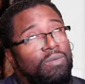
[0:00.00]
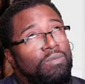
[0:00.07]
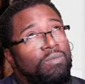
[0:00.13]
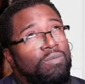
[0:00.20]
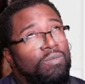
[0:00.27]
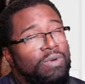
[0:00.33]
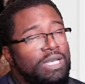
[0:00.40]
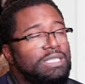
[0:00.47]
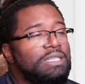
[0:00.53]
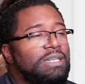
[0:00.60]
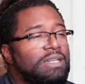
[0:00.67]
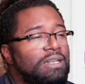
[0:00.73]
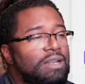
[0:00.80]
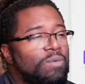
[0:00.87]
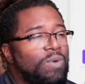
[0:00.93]

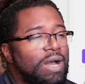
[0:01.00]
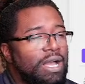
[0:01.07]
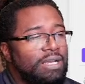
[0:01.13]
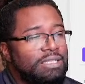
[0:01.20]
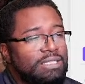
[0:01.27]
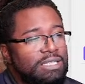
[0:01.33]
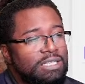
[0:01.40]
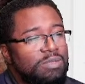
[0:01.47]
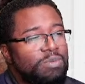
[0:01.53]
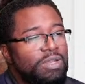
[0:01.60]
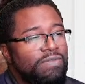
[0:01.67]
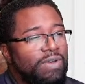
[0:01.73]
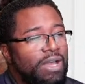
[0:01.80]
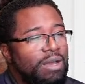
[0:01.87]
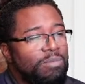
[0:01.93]
reason why I could see this
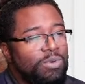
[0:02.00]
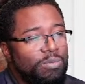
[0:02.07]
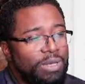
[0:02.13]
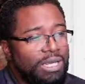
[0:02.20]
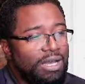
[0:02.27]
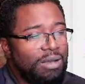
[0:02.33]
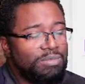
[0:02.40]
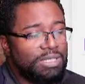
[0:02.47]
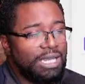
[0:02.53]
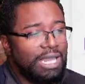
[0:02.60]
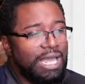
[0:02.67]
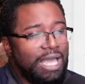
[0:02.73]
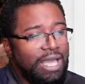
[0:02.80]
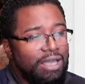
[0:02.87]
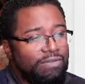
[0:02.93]
being valuable becomes a
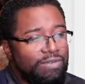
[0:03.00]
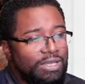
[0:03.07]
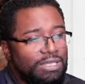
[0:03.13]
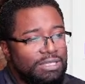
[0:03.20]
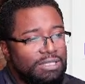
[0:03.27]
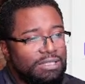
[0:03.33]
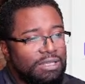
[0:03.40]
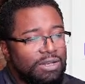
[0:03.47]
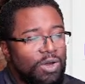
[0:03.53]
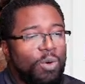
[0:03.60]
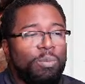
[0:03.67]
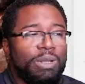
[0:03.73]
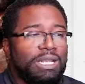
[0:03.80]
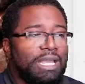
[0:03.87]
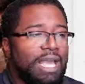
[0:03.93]
canvas, an
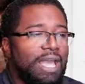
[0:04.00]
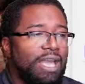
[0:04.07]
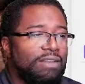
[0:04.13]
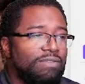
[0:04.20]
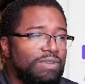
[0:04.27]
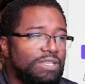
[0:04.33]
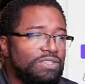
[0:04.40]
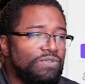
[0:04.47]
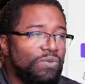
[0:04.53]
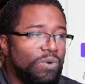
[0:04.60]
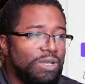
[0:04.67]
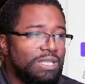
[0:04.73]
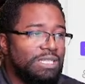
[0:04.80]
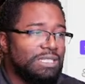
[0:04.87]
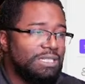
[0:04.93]
open canvas
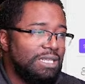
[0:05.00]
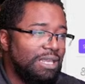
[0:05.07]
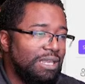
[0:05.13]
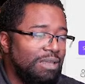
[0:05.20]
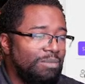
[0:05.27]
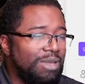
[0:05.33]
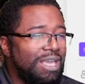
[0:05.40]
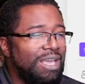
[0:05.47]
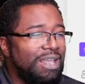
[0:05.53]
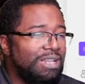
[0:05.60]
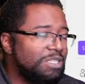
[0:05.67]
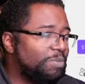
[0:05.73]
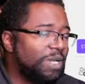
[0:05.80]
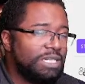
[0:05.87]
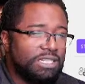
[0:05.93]
for this team,
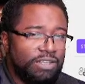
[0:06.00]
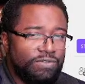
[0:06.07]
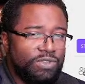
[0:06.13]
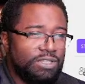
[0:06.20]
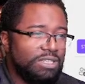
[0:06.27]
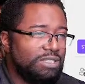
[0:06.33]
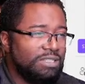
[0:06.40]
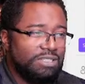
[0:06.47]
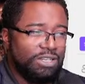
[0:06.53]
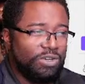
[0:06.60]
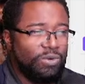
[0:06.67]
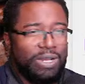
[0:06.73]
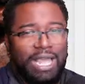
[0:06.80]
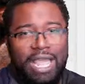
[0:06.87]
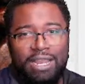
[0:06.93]
especially if you, this is a
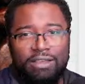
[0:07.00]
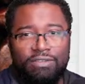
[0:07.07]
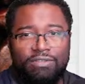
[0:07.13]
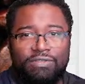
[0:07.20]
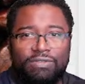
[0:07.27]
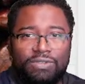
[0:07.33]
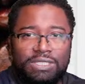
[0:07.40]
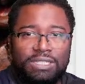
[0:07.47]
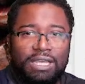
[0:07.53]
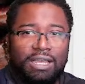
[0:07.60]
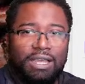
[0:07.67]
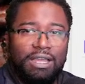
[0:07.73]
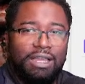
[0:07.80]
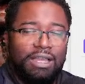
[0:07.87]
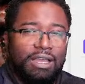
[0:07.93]
creative
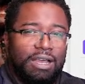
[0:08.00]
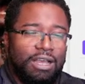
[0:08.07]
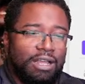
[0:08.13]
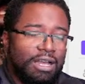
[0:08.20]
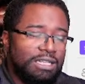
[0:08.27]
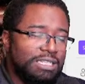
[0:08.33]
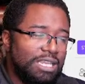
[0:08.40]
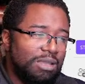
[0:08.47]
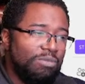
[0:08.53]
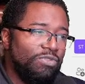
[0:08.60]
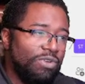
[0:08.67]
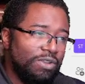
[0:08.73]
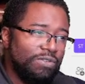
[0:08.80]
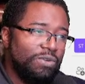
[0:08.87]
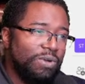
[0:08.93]
a, a team
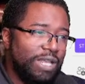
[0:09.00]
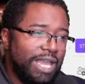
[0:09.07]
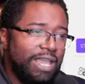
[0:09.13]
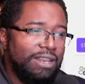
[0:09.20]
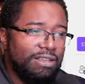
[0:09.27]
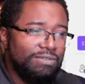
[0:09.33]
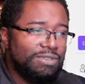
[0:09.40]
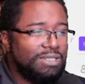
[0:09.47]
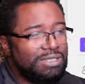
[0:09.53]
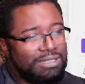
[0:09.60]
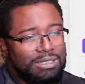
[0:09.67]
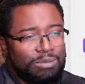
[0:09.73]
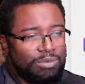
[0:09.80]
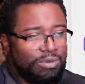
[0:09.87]
full of creatives, this is